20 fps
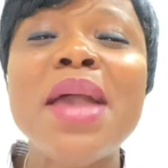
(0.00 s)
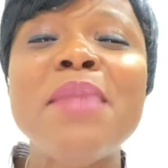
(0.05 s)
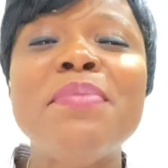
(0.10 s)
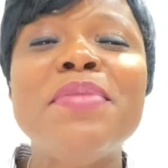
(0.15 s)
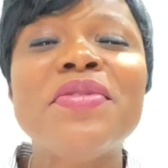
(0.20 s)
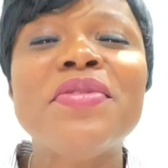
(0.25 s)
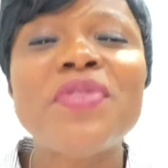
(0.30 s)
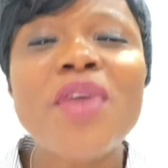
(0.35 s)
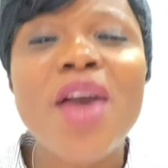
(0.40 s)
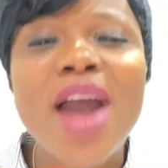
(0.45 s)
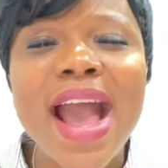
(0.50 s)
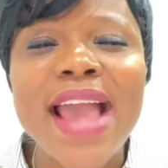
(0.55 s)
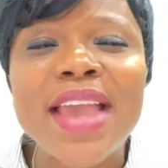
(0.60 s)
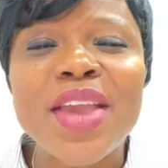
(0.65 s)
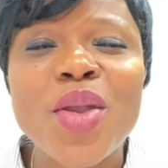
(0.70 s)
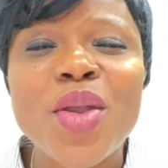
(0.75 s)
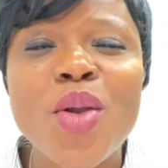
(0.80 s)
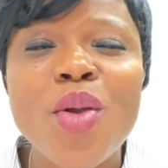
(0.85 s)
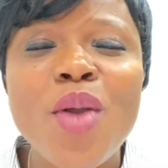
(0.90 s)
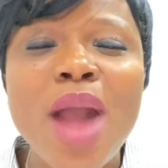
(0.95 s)
Before I
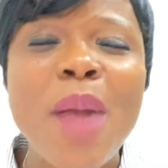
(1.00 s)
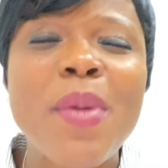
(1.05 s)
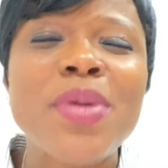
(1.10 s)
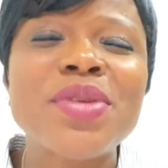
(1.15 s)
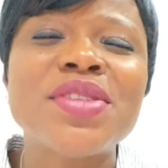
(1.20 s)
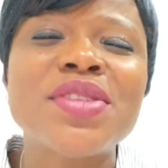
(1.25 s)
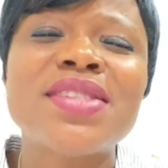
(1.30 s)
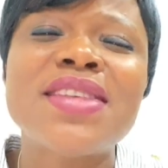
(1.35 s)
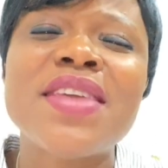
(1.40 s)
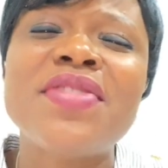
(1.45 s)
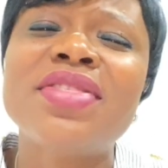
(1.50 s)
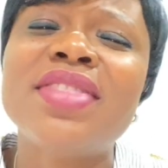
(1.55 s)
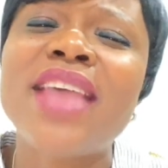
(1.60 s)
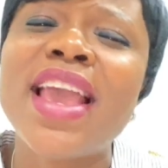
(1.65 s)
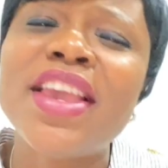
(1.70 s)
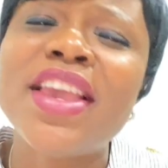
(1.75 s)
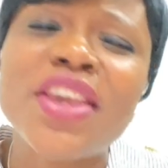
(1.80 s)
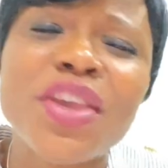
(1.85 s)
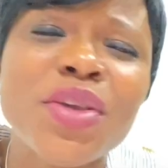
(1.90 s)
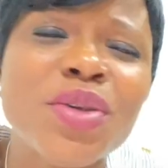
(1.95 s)
go, I want to say
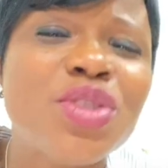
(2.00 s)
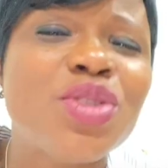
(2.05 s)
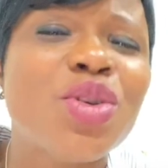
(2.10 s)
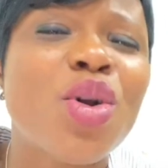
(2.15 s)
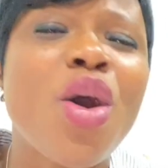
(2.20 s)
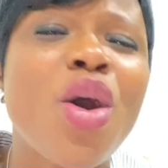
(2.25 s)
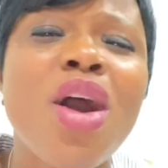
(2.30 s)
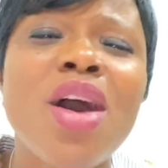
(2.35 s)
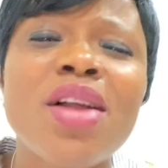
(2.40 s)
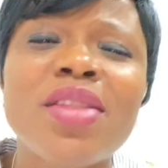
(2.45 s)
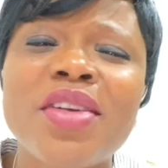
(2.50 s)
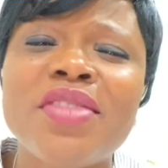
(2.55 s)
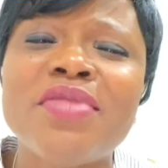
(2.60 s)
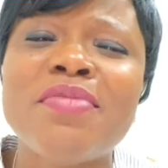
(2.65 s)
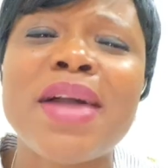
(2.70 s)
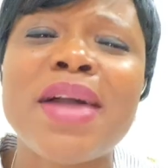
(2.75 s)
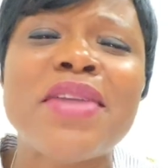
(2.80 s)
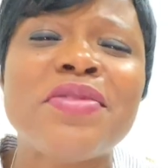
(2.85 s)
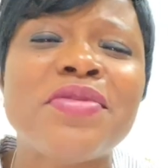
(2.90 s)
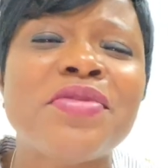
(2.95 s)
thank you to all of
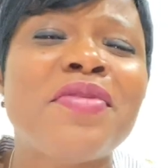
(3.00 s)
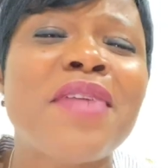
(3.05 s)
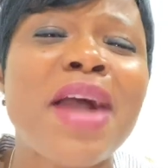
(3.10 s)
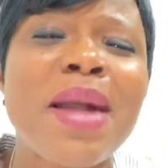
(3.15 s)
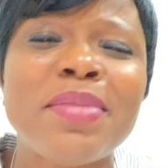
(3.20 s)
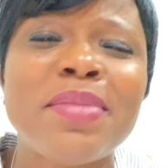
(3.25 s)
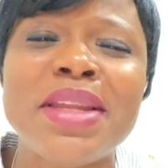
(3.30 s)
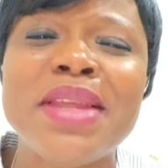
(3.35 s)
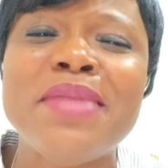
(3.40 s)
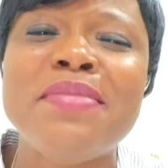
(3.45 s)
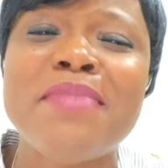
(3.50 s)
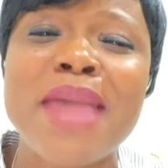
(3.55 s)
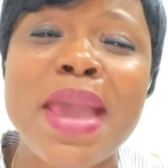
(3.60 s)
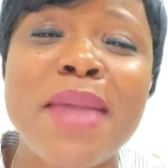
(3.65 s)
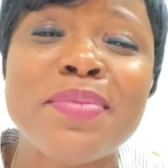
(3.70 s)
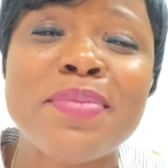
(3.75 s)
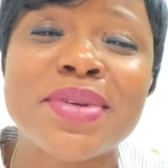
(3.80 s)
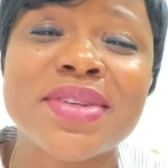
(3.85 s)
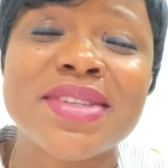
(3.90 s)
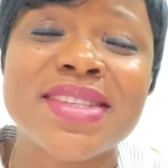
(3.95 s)
my family
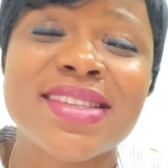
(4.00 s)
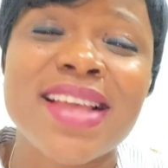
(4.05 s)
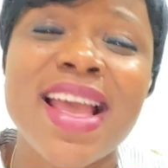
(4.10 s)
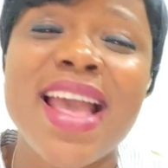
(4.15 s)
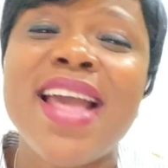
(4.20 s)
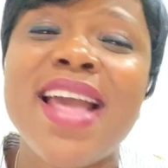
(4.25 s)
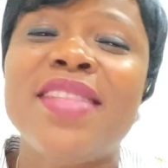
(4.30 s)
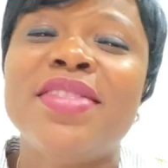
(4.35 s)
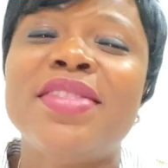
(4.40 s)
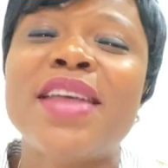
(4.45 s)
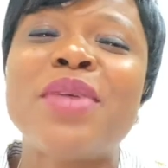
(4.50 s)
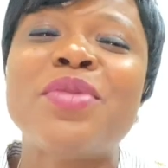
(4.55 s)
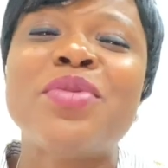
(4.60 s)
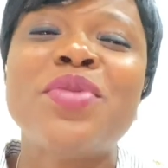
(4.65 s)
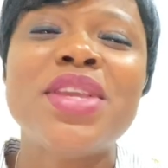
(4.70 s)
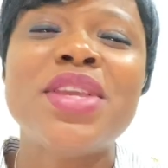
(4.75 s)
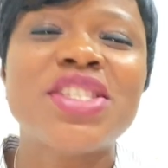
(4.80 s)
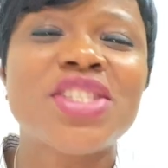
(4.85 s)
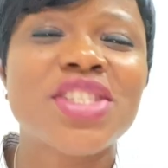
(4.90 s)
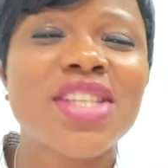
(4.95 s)
members that
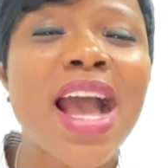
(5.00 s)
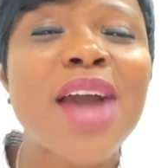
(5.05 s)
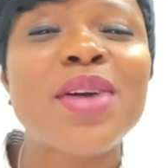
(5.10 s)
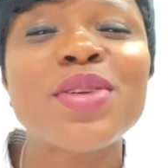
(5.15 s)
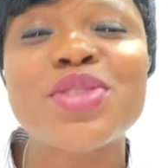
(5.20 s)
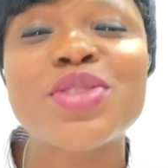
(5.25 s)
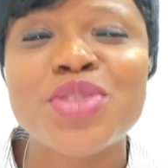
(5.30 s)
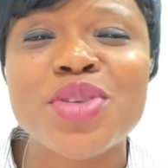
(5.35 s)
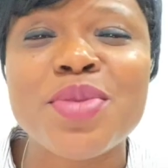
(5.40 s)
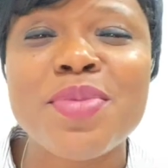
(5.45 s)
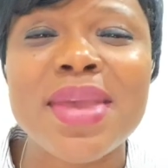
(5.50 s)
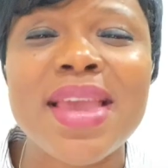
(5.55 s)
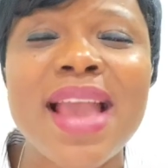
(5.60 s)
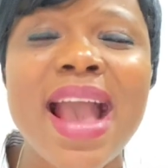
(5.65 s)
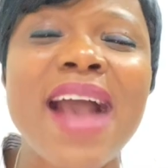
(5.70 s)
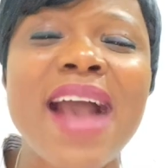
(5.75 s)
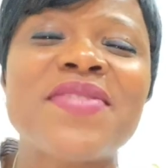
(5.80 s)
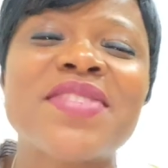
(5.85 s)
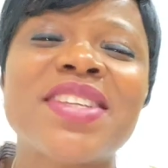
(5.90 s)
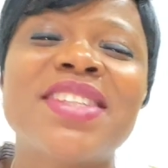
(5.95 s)
reached out to me
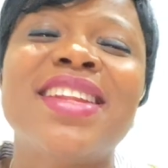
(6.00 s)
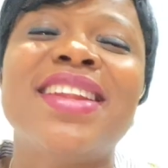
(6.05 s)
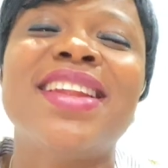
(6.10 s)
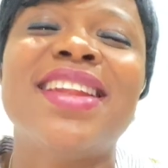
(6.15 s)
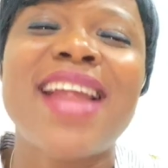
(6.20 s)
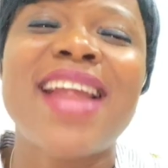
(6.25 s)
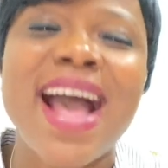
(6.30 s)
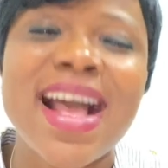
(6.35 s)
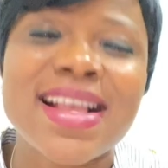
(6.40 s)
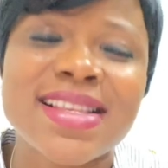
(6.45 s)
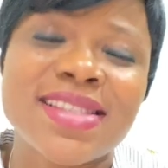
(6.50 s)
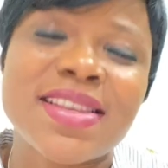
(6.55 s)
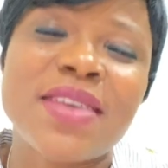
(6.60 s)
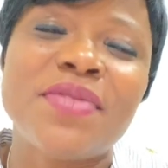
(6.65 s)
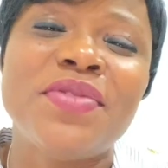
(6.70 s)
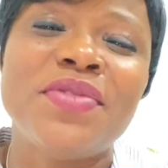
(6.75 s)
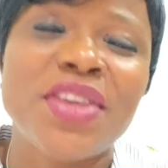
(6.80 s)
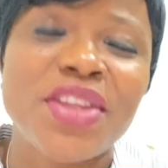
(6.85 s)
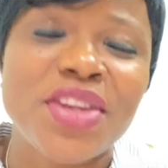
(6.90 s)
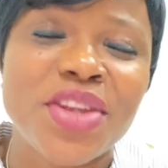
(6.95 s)
after the last
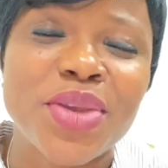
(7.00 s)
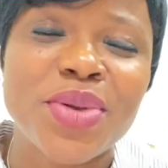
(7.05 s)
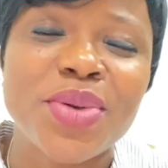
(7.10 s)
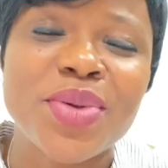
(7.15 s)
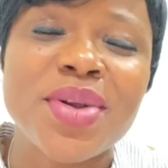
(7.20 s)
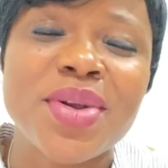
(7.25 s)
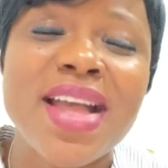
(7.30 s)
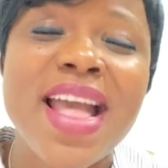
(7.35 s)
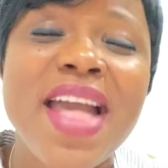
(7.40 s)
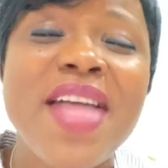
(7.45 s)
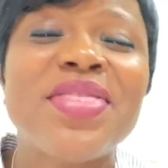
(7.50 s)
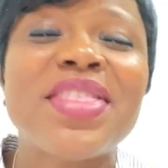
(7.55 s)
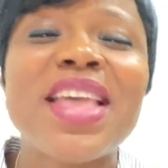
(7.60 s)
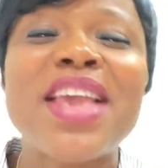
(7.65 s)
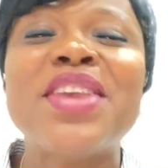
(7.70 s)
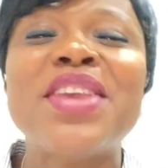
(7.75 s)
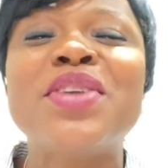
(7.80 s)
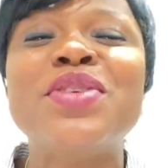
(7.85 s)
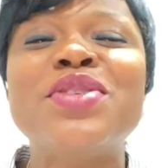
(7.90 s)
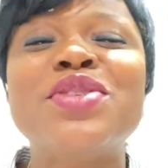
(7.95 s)
video.
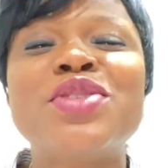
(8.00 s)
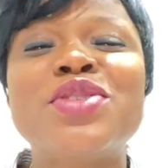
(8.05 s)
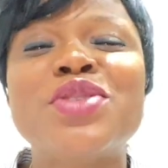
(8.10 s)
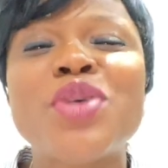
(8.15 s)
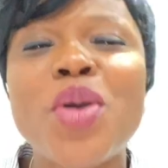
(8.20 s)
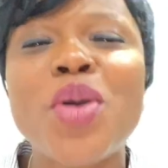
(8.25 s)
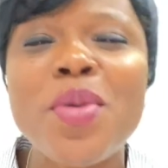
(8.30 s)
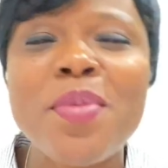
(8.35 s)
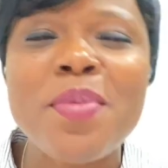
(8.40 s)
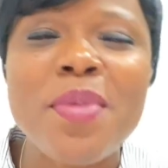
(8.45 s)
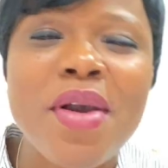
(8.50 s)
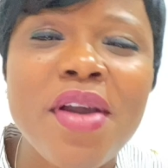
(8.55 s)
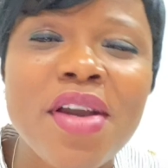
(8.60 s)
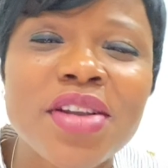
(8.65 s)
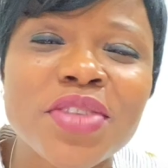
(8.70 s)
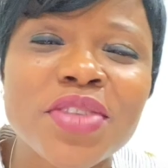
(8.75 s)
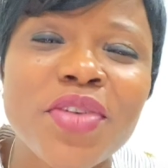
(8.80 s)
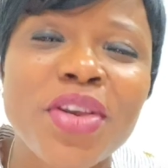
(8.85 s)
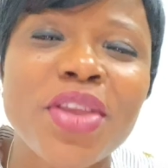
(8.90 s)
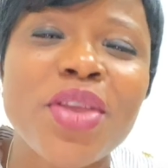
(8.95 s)
Thank you so
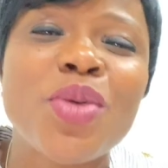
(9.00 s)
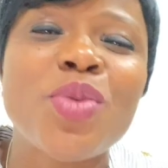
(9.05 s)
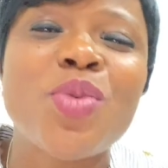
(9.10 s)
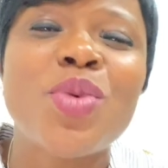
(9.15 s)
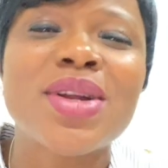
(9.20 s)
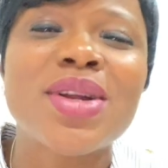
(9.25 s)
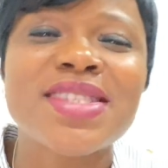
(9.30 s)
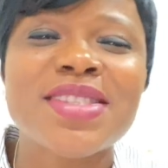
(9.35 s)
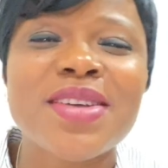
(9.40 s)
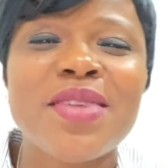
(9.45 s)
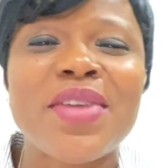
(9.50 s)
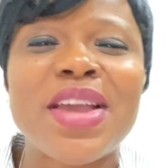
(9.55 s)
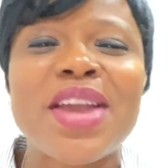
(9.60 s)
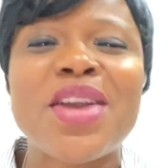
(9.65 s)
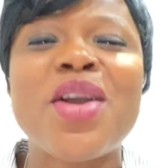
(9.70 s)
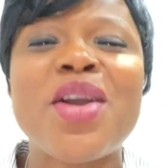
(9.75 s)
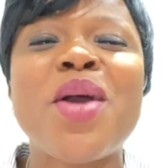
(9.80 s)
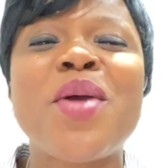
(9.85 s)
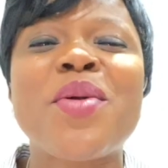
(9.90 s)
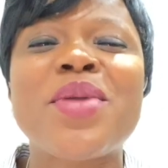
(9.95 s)
much for your words of
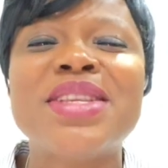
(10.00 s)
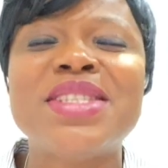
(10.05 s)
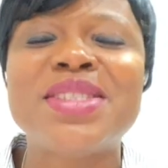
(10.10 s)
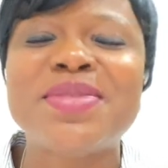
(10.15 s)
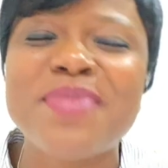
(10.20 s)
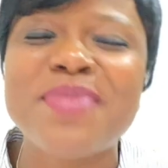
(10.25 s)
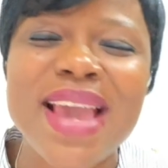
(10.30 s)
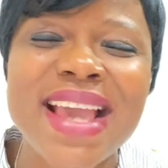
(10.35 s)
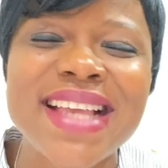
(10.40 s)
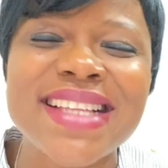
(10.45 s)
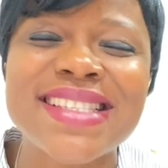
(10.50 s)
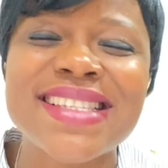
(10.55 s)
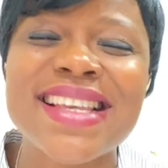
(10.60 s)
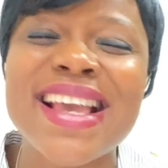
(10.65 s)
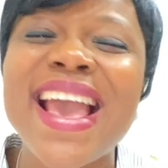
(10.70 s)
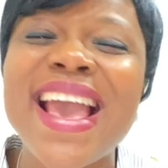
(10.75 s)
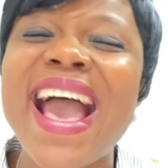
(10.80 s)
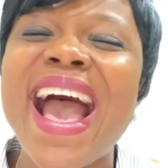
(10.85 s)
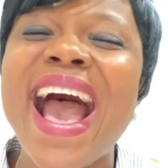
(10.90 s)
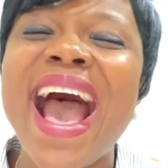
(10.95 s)
encouragement.
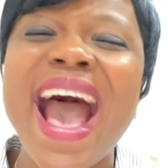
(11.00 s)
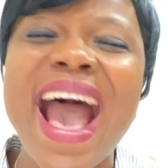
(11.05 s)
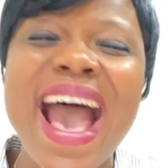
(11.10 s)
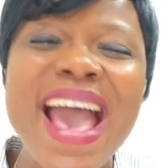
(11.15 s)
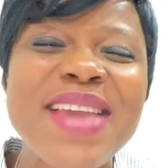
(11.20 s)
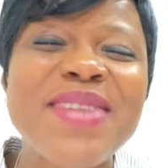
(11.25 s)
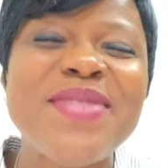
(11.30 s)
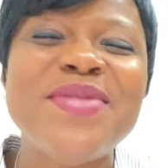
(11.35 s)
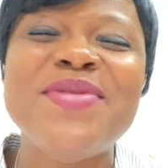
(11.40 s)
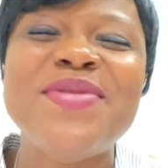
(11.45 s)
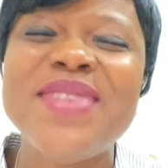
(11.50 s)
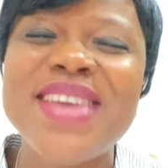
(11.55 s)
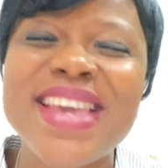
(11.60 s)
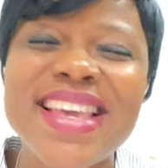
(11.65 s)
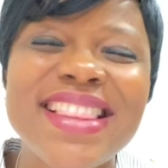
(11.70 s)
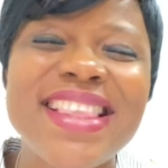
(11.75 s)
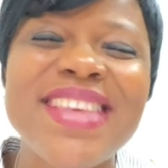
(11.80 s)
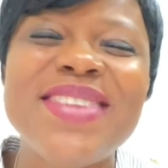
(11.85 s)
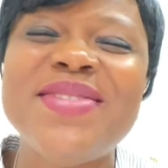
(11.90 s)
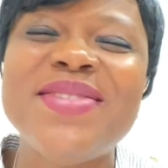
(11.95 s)
I
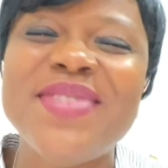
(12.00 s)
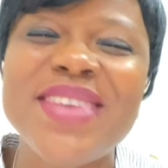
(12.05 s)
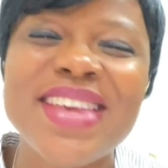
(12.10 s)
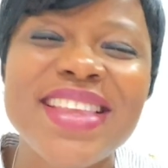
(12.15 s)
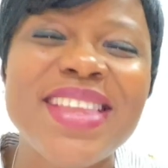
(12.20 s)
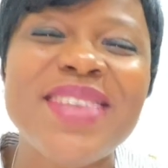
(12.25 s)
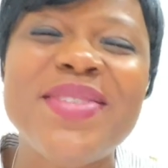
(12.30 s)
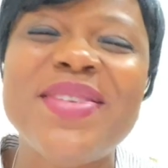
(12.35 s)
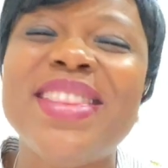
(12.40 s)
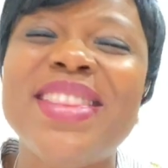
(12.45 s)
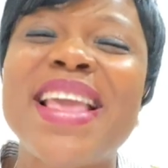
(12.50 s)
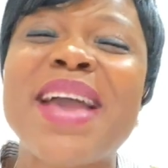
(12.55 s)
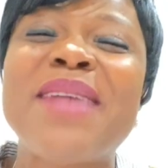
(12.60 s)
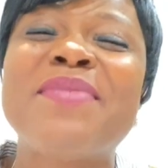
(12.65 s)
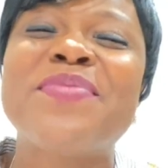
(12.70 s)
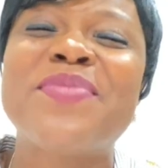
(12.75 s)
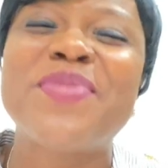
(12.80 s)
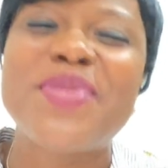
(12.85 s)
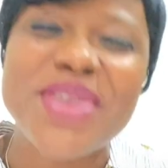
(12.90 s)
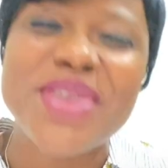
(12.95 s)
really, really, really
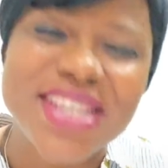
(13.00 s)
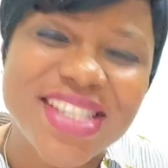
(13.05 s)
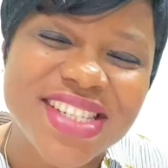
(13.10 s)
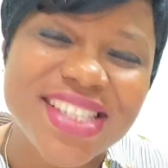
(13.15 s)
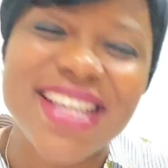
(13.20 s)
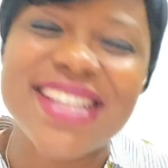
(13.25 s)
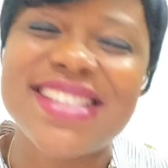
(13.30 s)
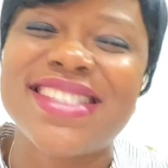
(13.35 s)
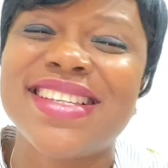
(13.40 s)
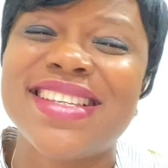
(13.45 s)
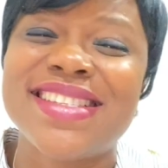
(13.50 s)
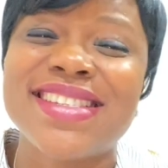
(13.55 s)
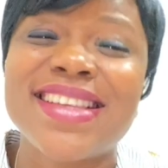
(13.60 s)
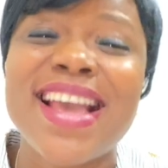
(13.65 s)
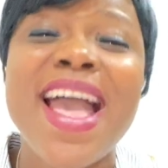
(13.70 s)
appreciate it.